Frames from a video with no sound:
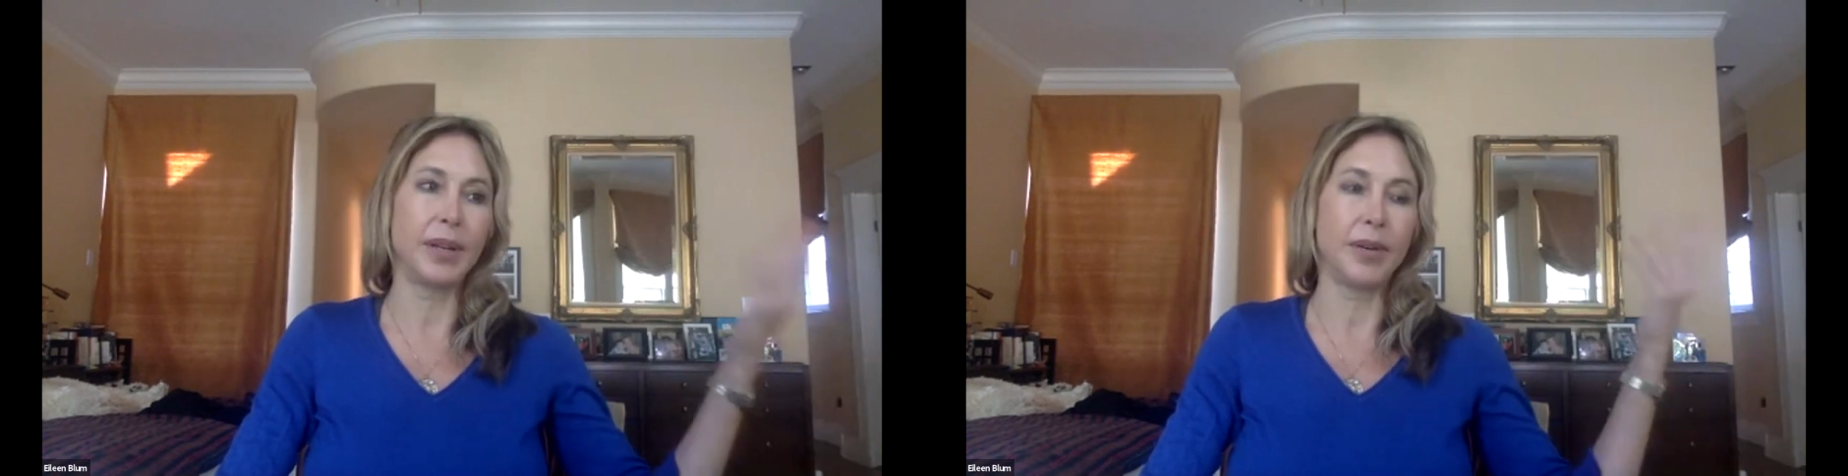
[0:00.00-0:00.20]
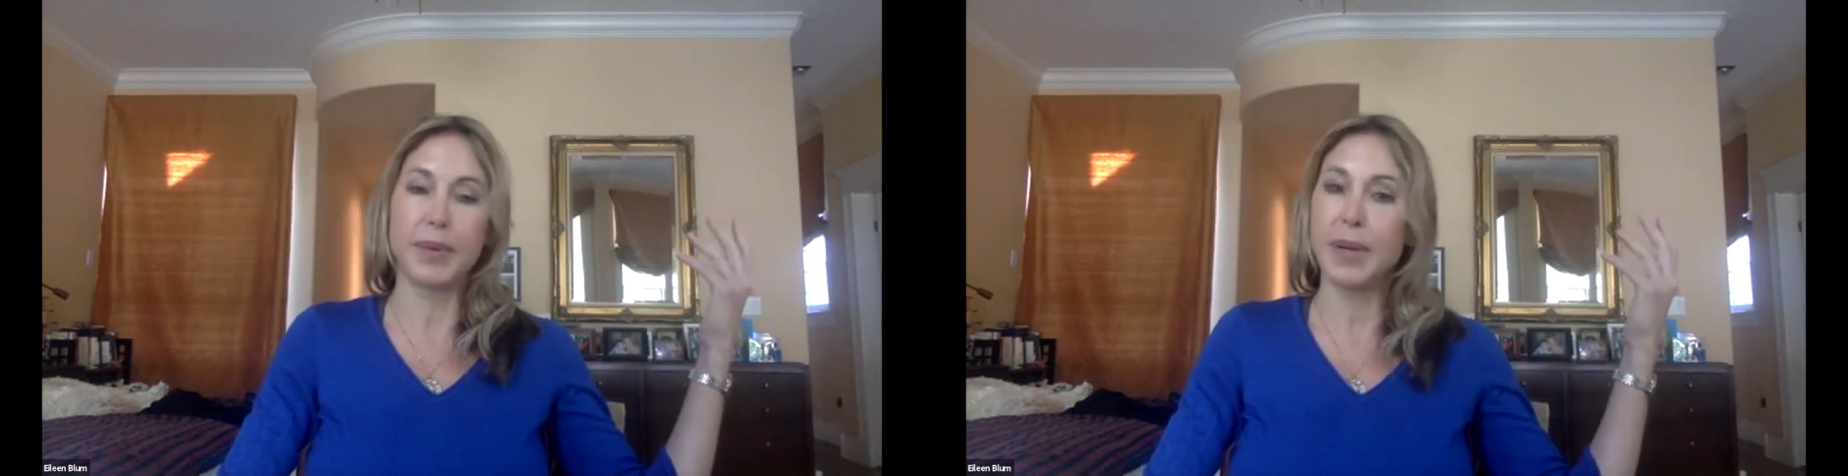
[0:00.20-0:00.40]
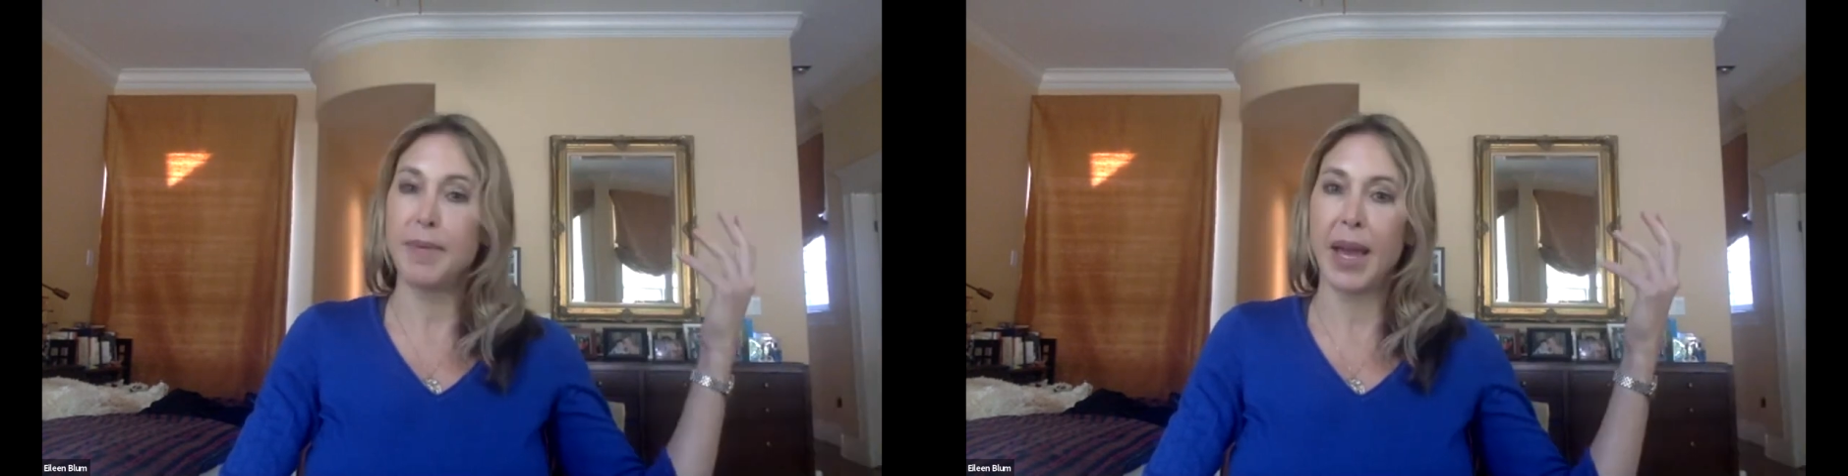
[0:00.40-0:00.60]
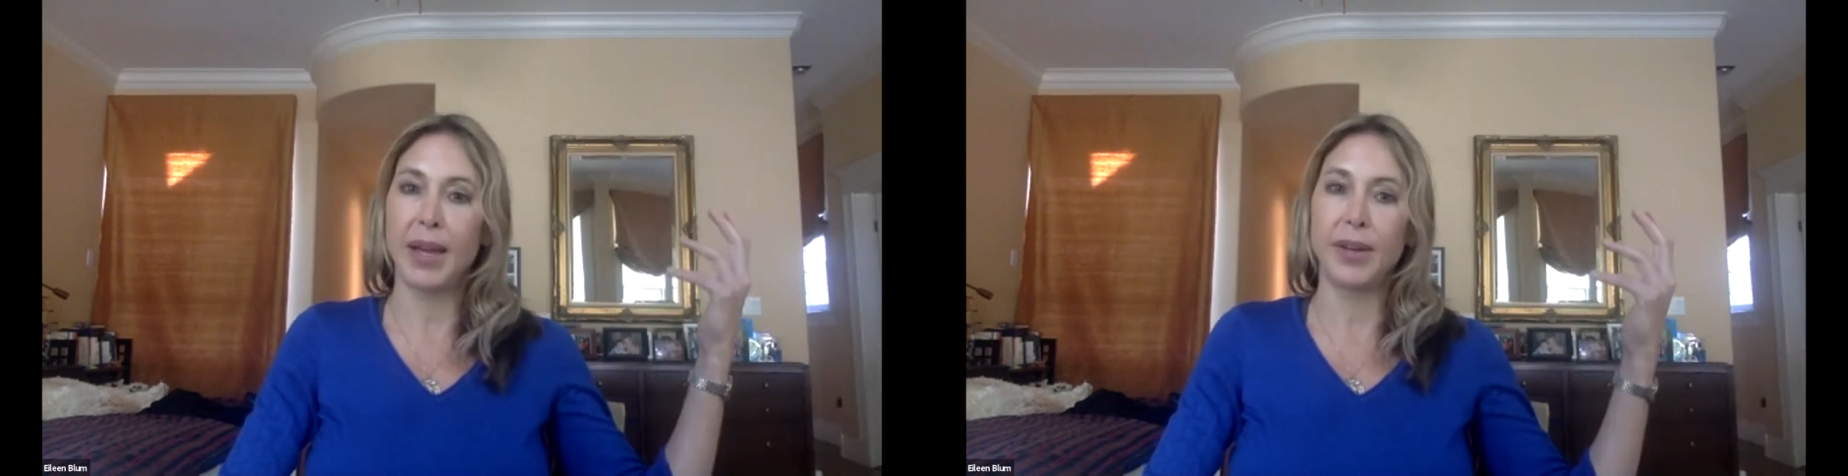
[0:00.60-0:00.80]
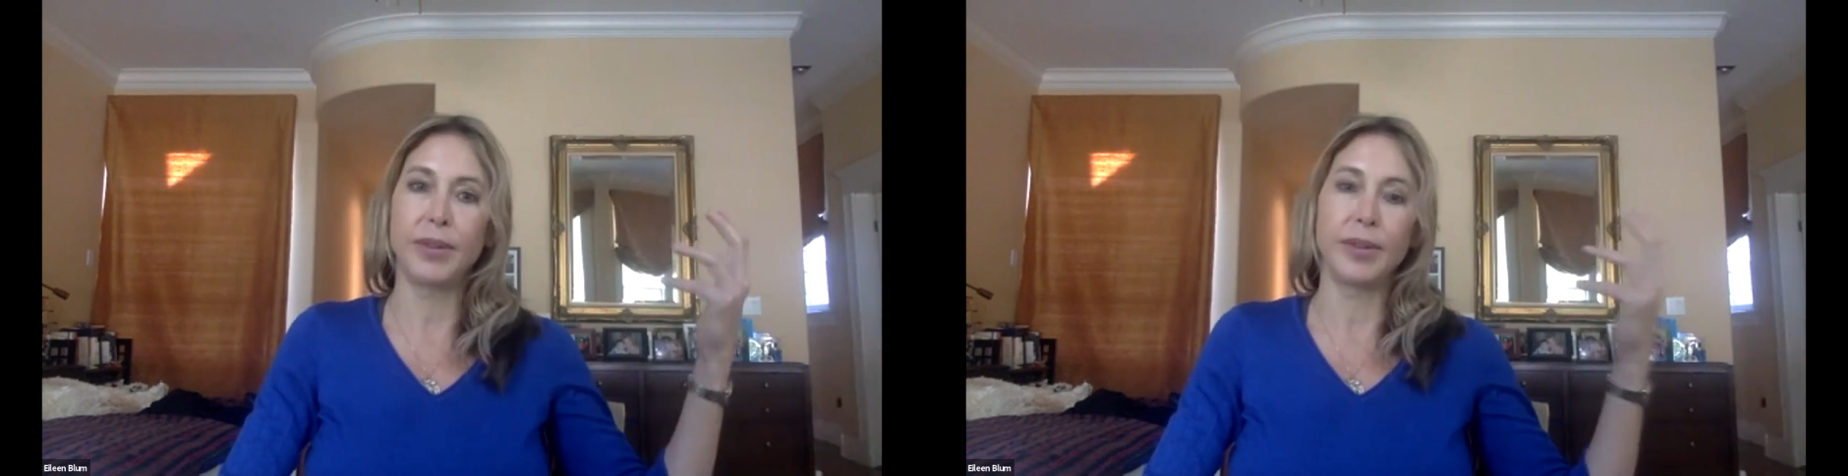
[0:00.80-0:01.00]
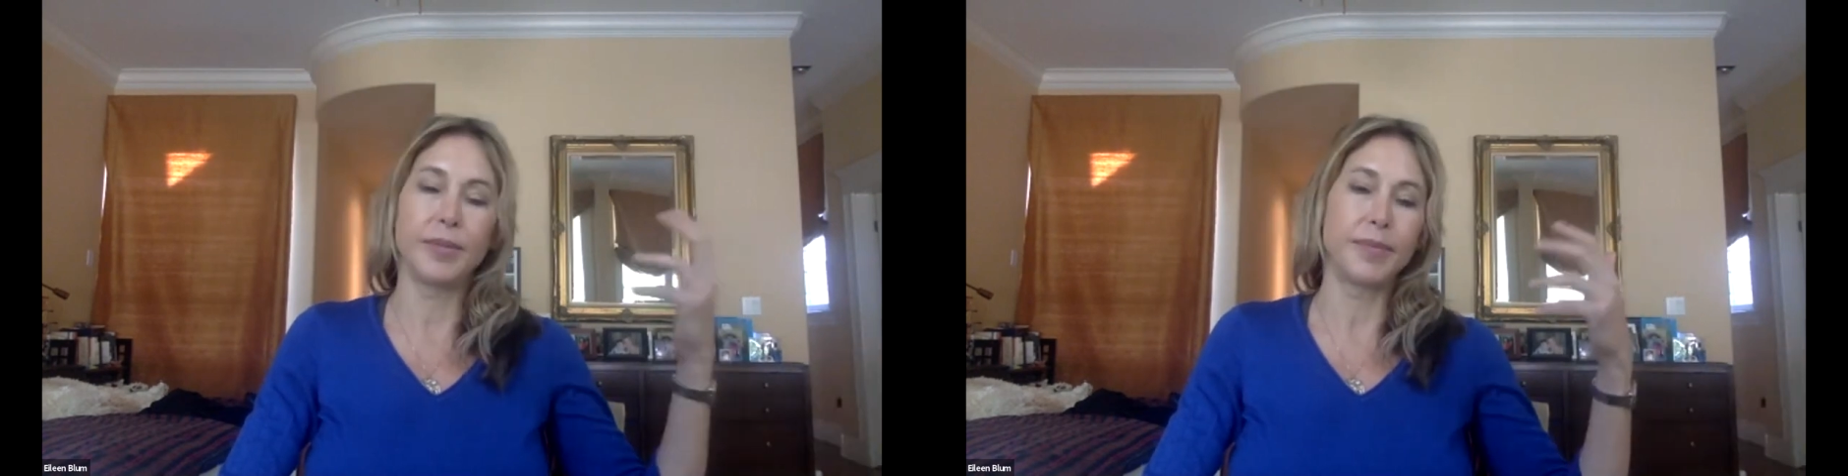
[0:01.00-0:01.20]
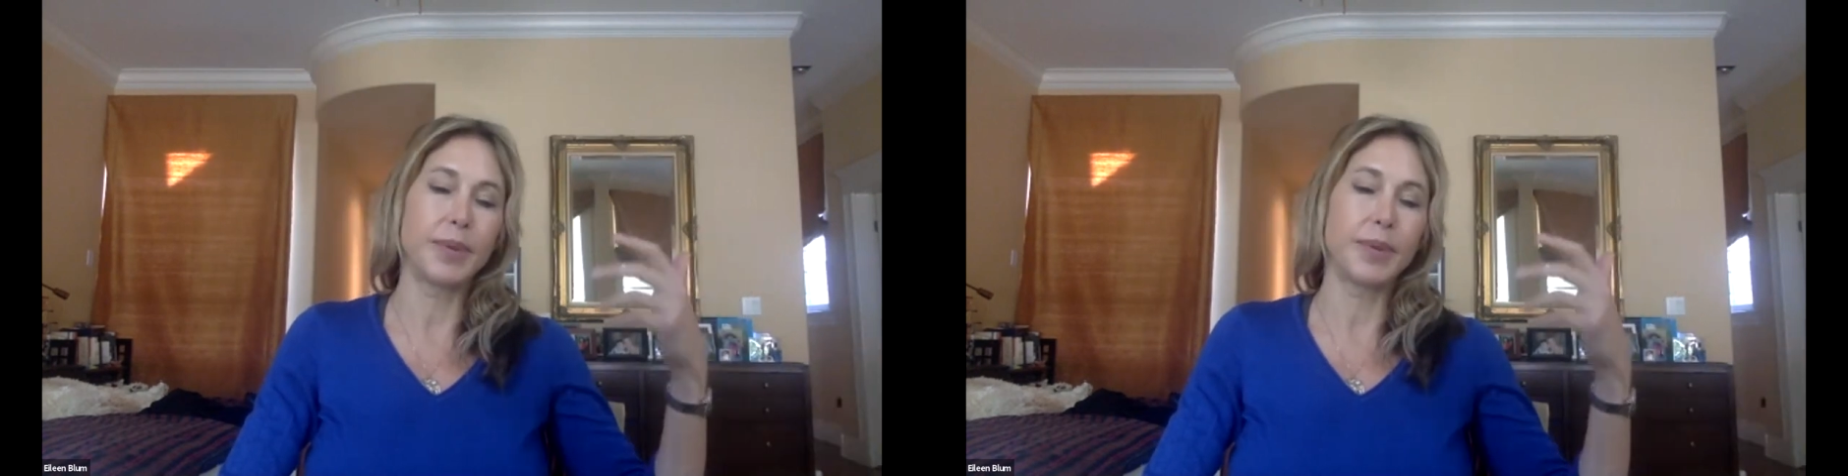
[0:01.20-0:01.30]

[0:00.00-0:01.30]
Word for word: you know pre med or